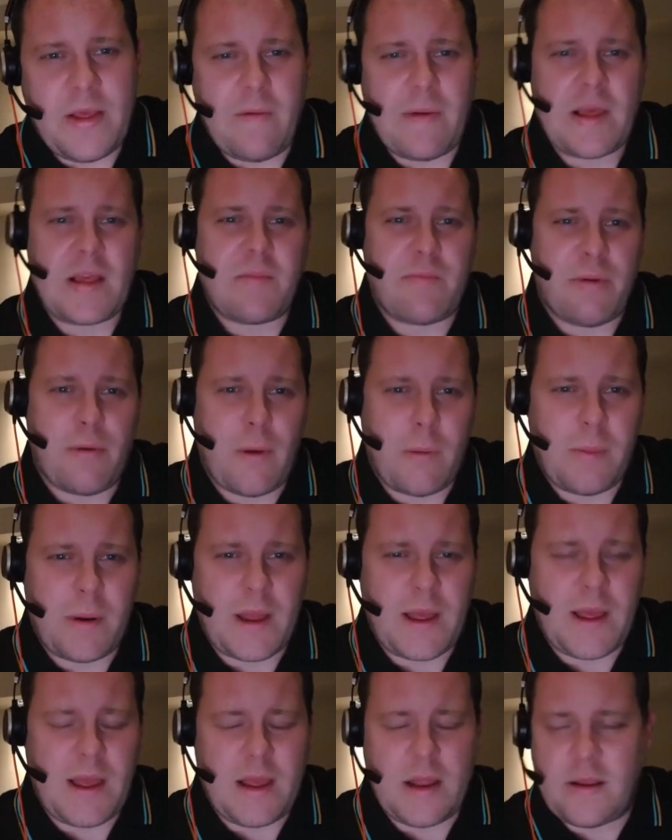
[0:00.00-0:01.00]
is
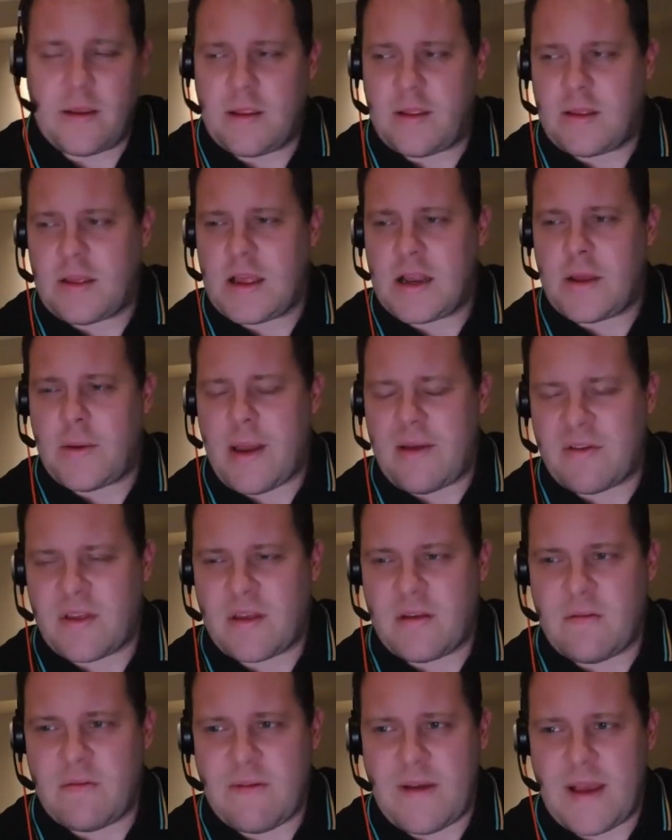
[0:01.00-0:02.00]
probably, and
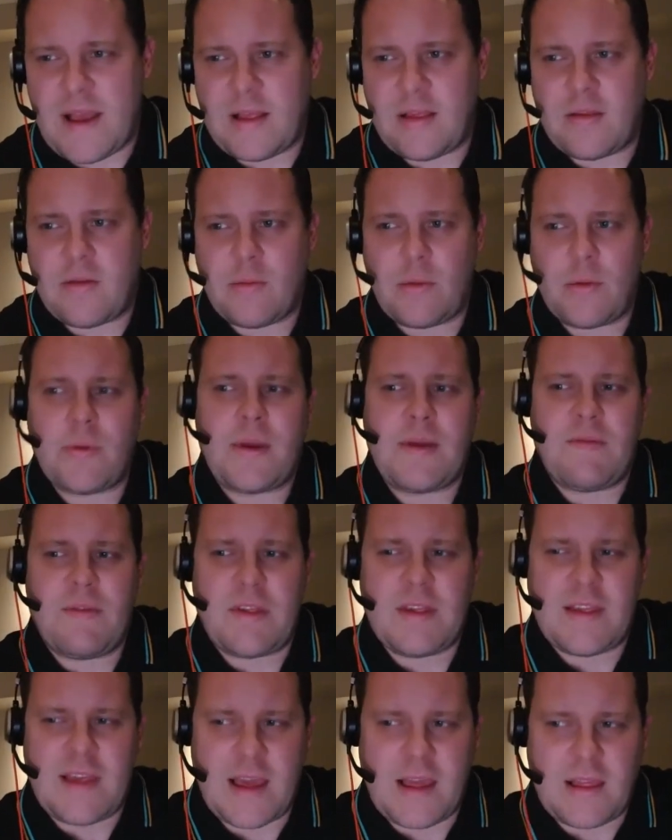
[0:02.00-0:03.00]
Everton fans will even
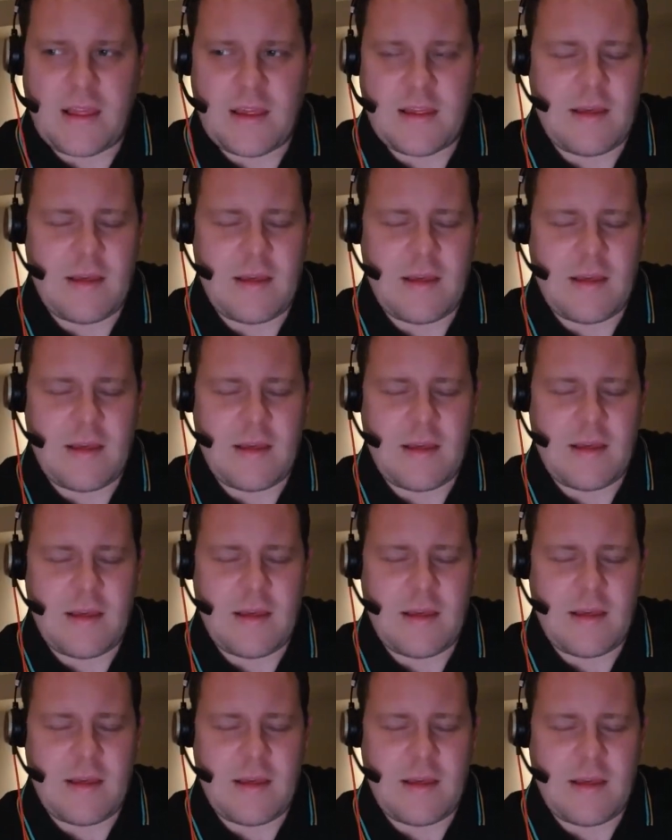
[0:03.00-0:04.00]
say this
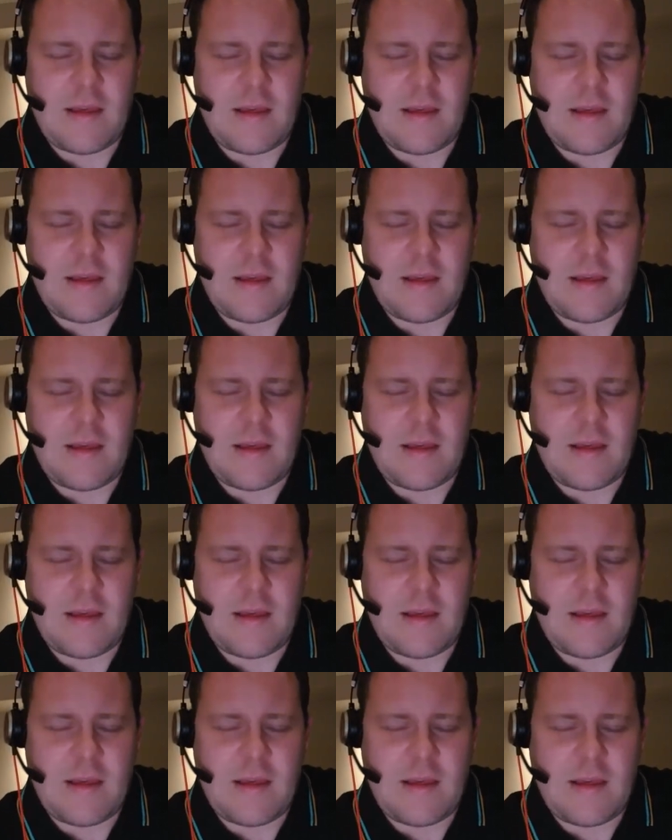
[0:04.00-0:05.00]
themselves. They said
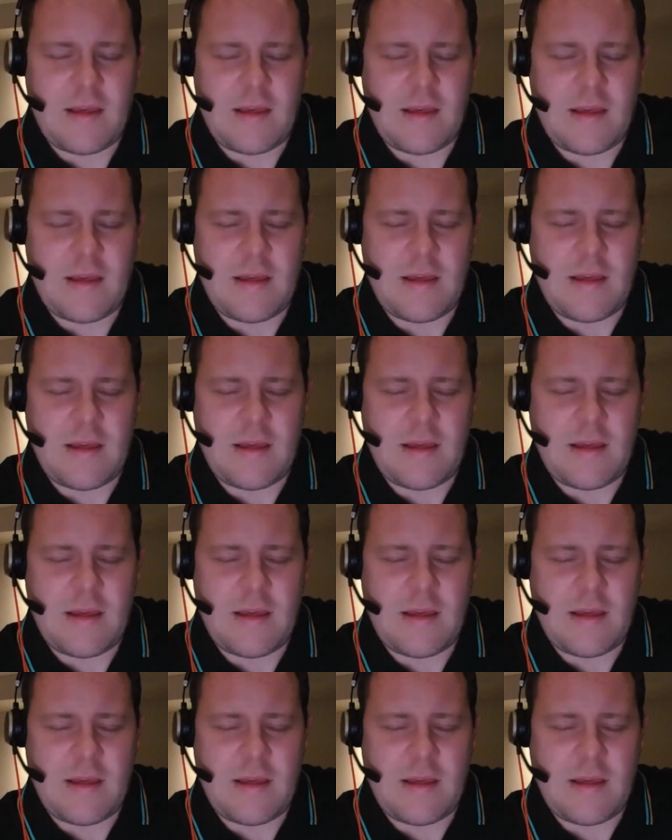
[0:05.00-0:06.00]
this in the
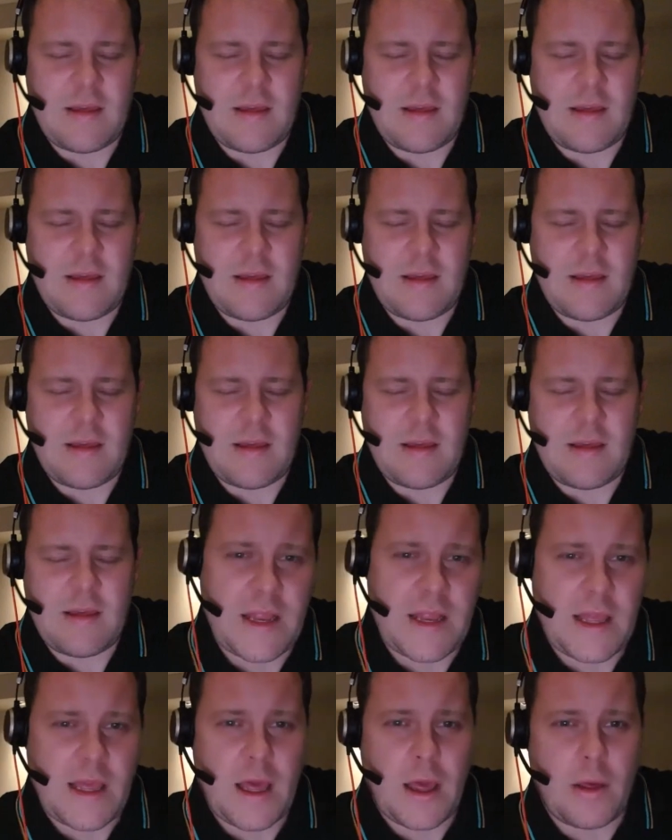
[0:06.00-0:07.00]
comments. They've said this in
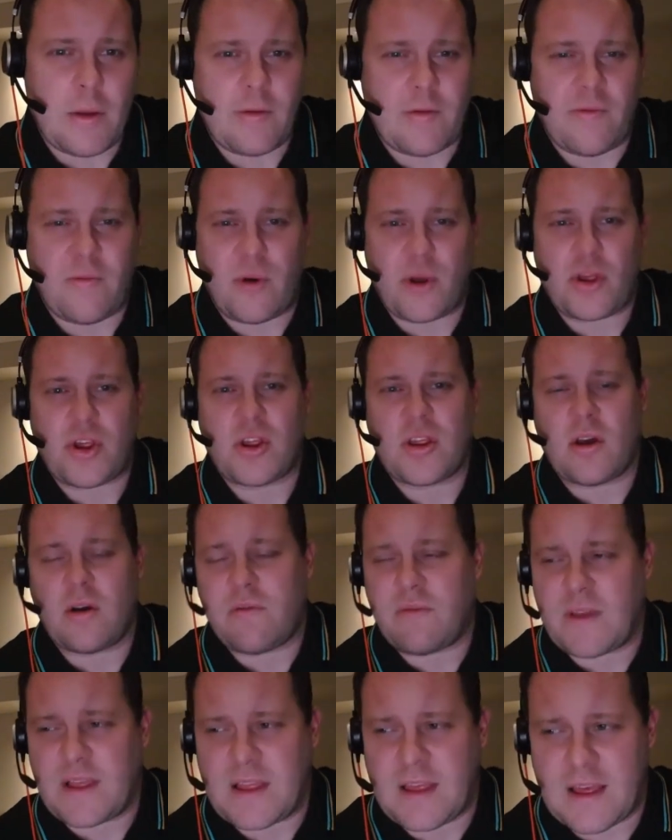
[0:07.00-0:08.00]
videos. I've watched
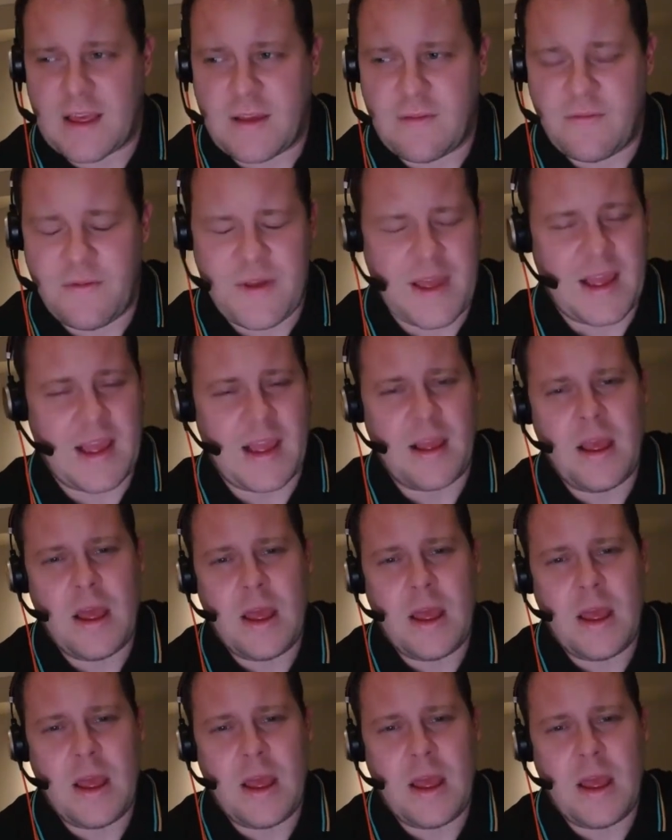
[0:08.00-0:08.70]
Toffee TV.